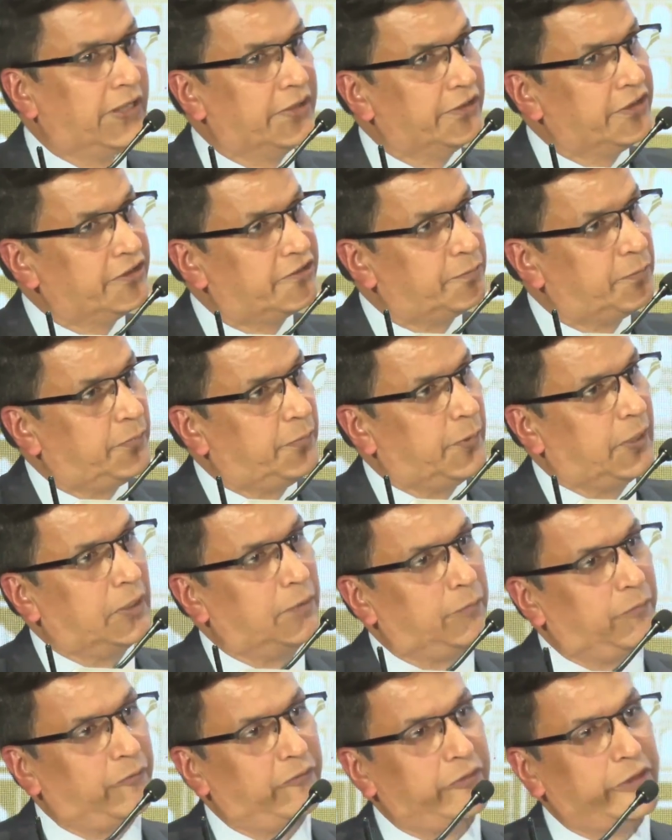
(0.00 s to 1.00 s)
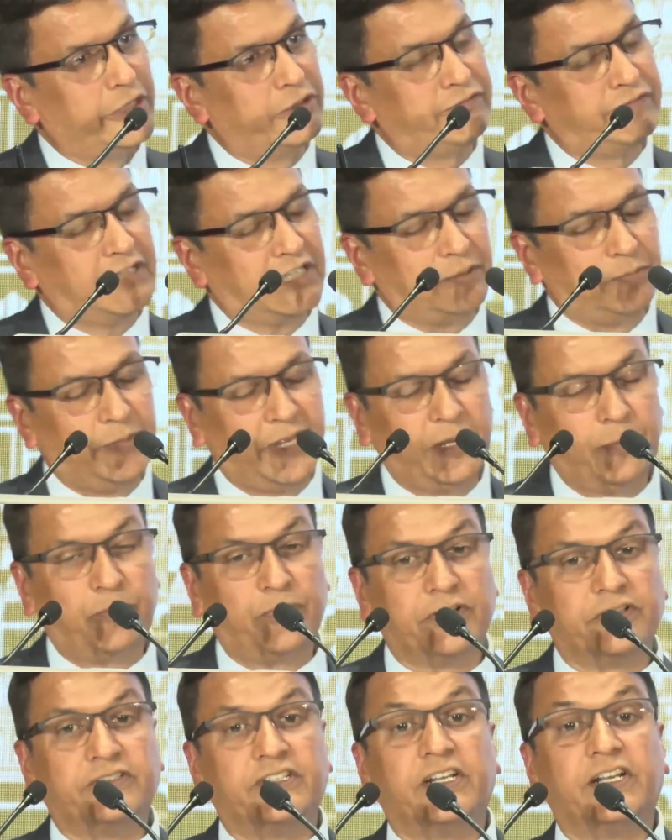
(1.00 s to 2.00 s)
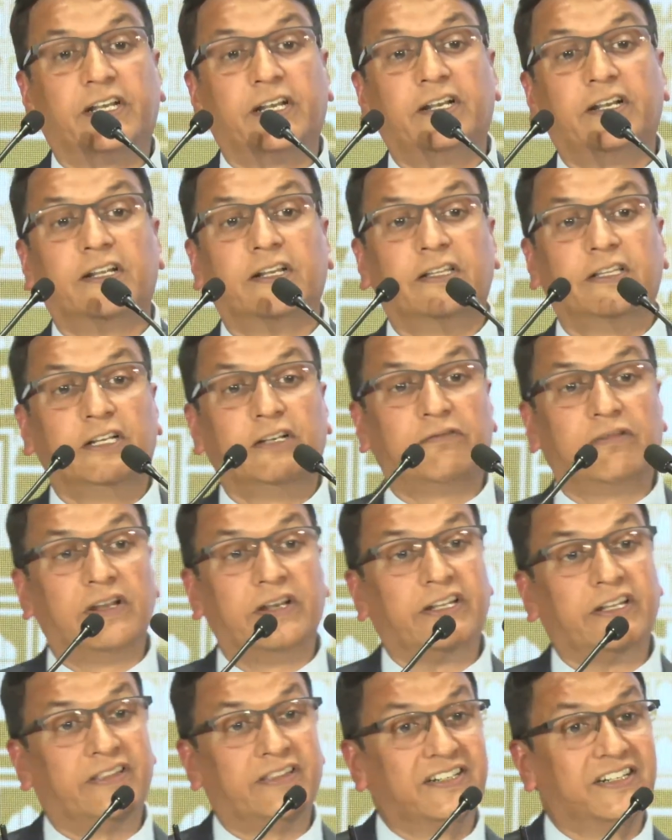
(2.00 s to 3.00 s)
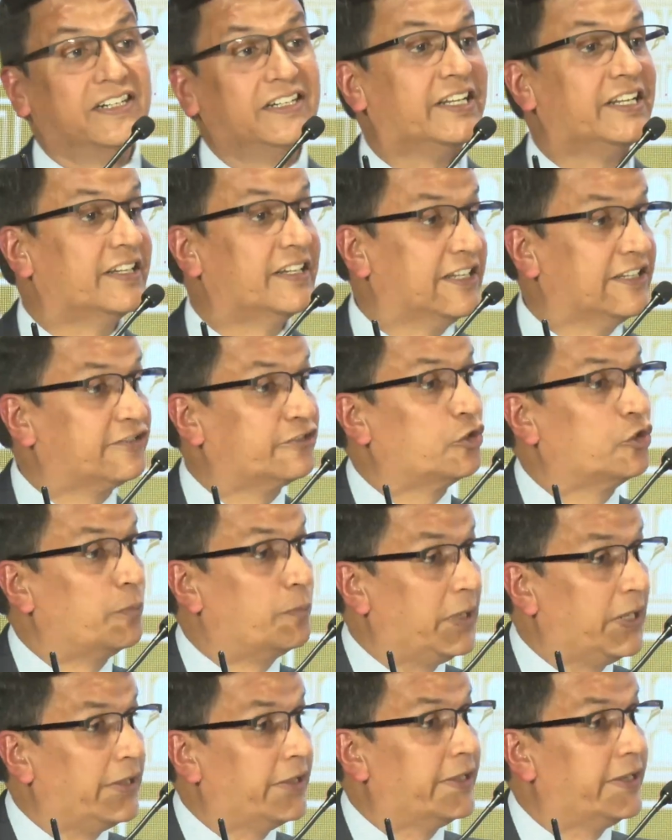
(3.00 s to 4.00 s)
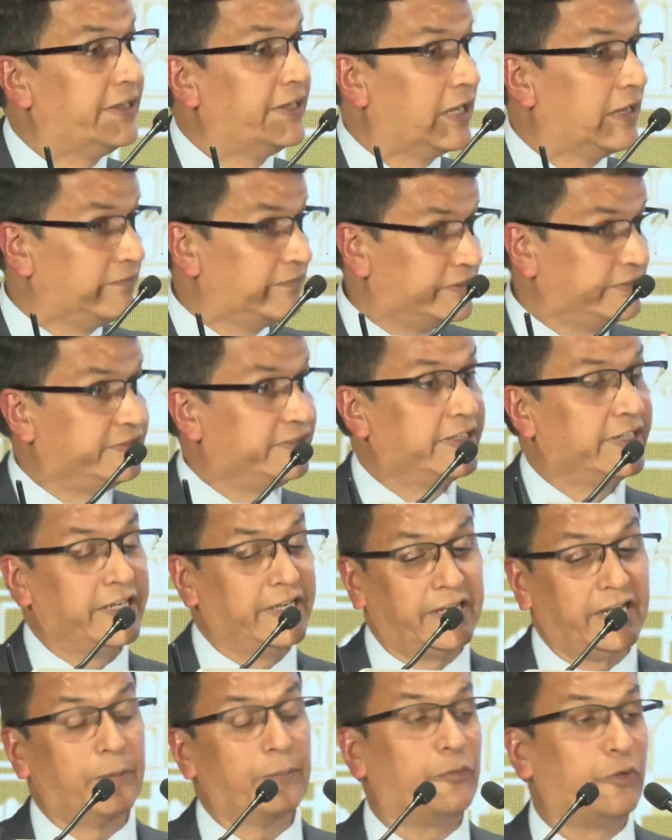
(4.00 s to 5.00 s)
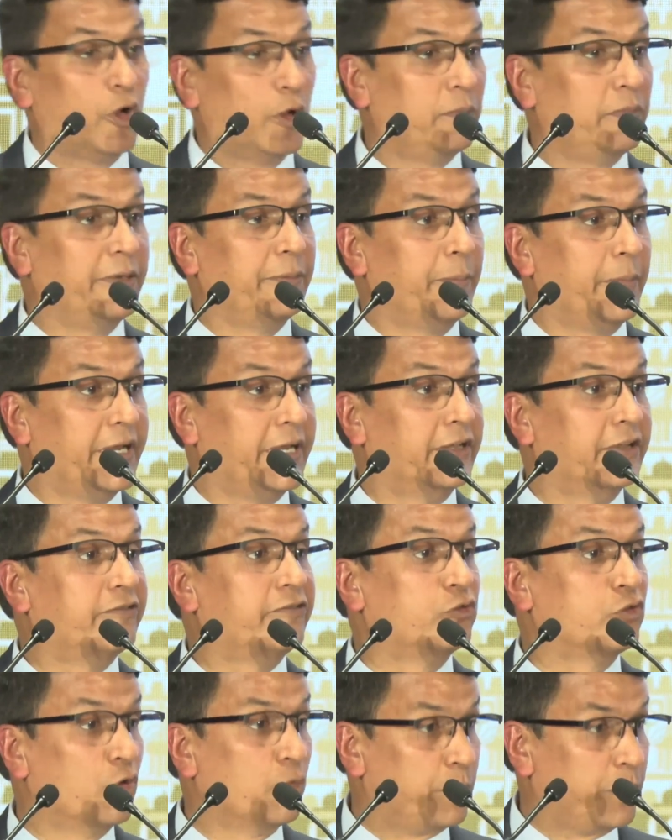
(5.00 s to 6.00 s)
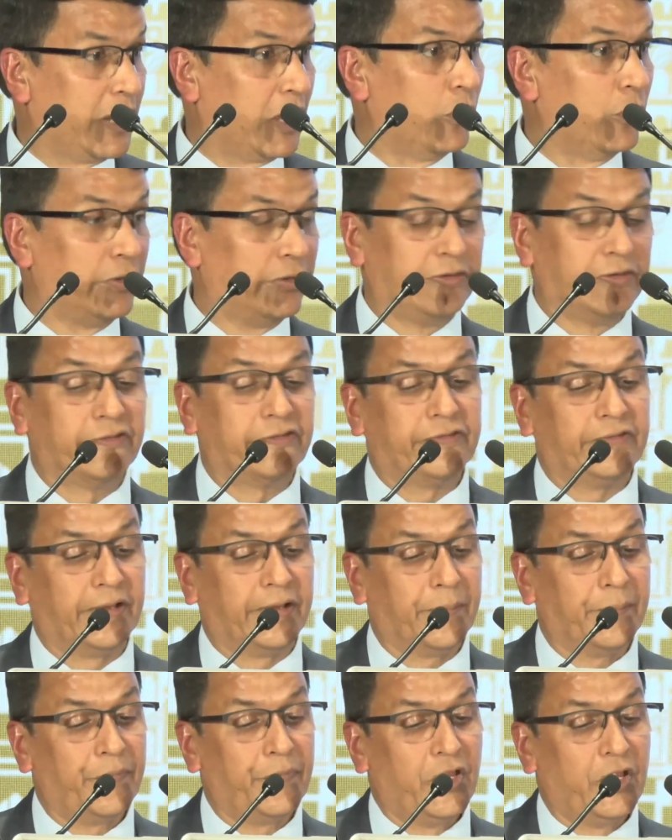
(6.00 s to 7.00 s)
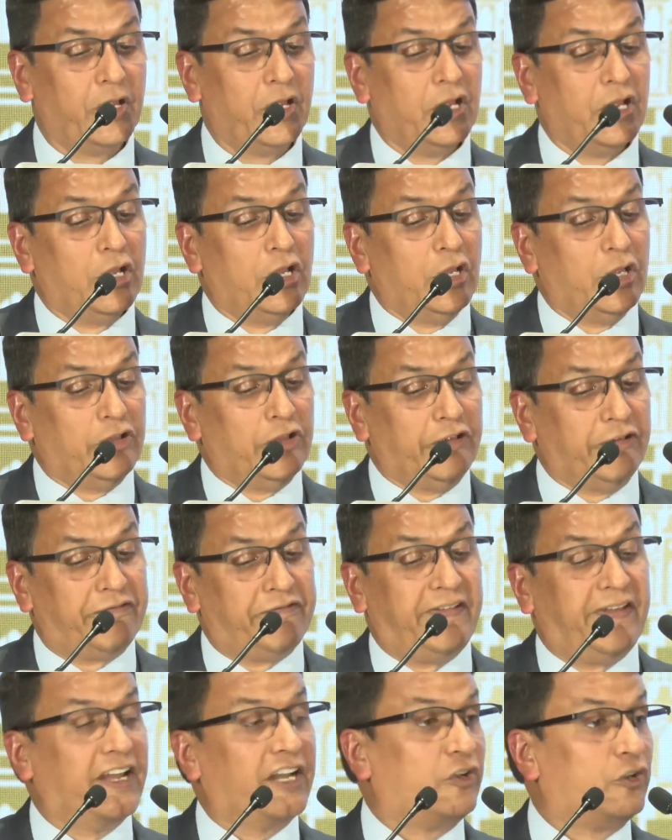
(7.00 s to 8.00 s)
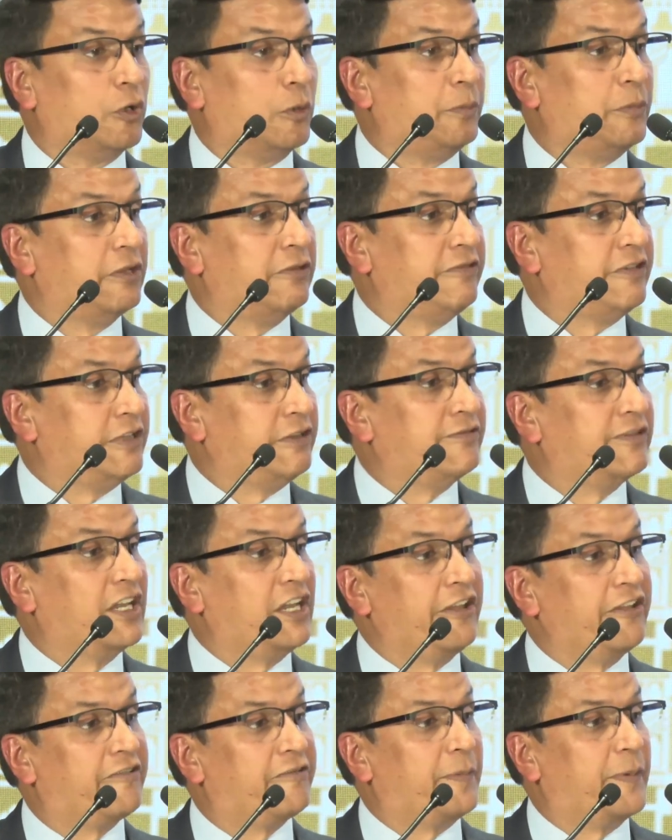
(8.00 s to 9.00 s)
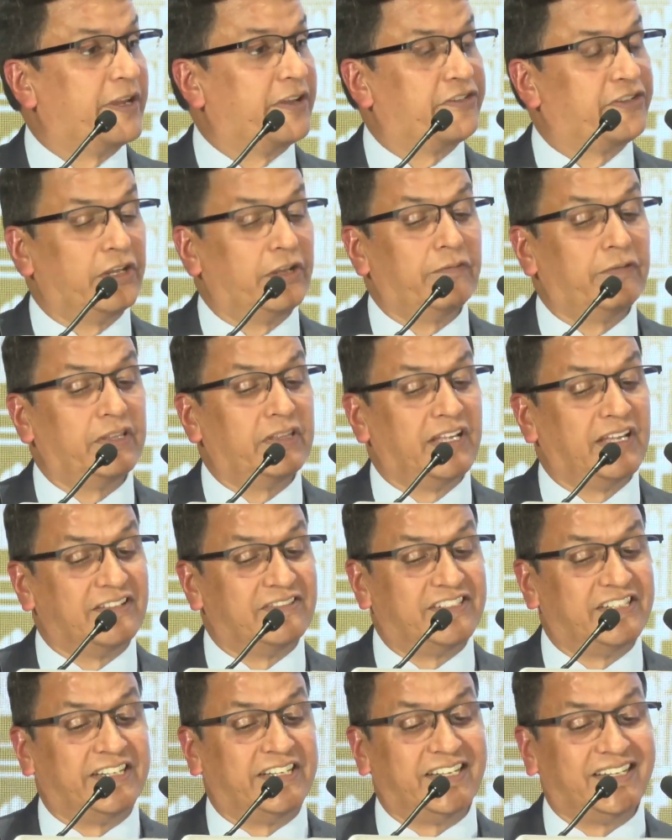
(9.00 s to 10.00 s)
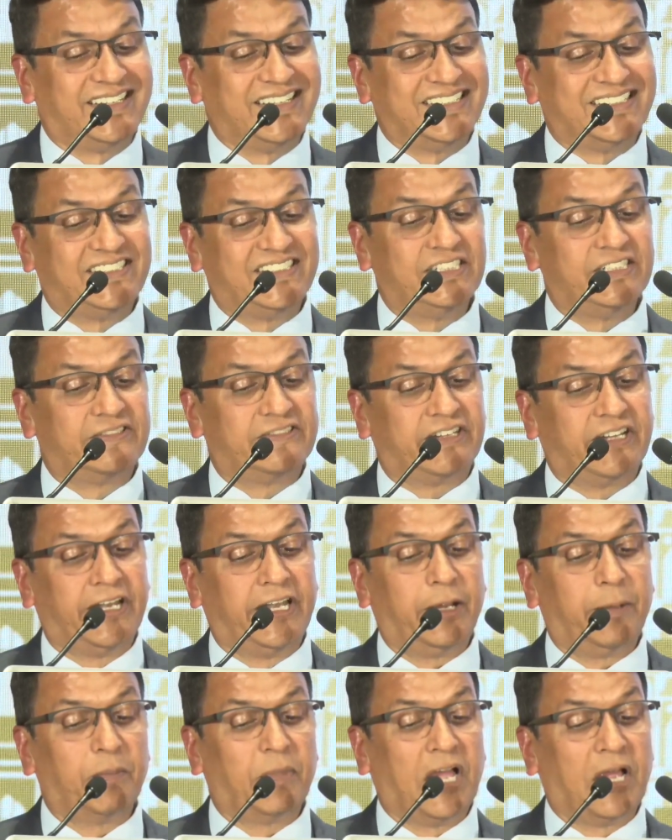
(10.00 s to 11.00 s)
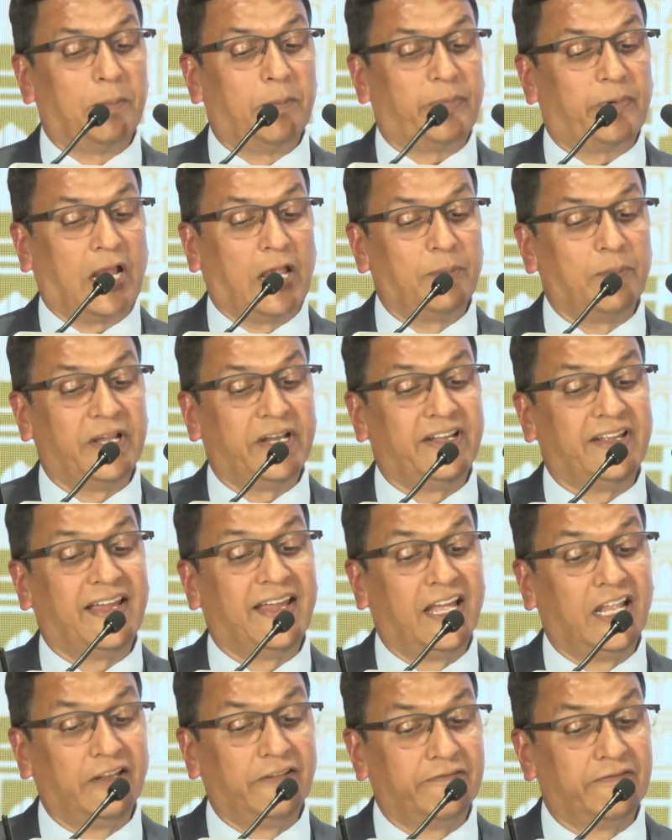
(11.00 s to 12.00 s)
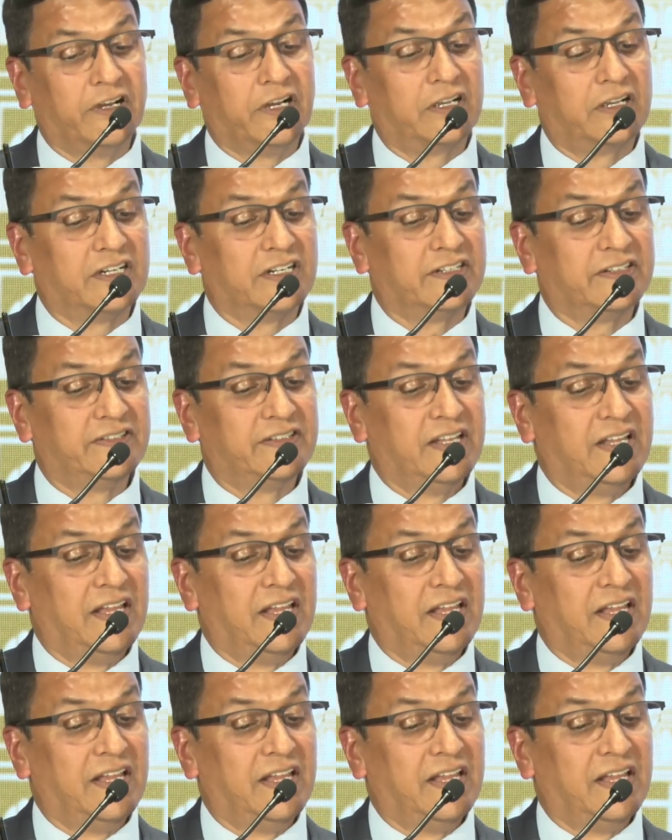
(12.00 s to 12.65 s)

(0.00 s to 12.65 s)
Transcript: this, uh, this was being presented at the 2013 ASCO plenary, I was there and probably made us so proud, this thing. Effect of the visual inspection with the acetic acid screening by primary health workers